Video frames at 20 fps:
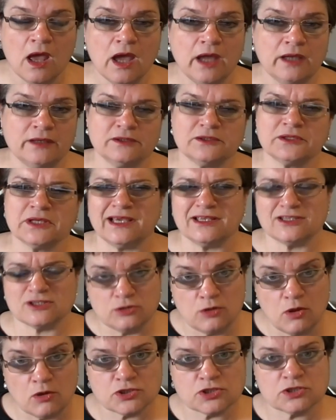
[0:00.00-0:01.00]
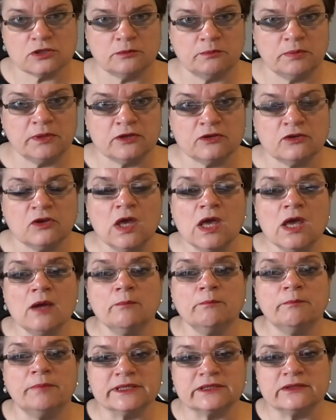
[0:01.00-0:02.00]
and it has lost a bit,
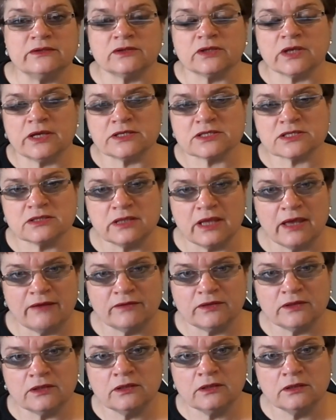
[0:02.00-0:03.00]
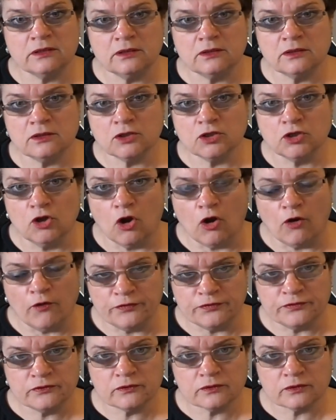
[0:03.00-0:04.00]
but it has never
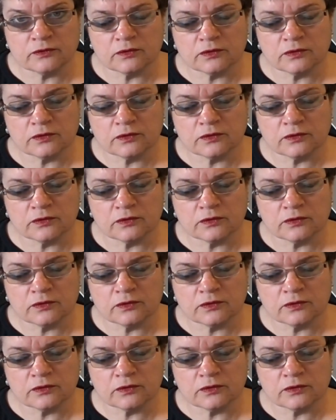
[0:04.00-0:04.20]
gone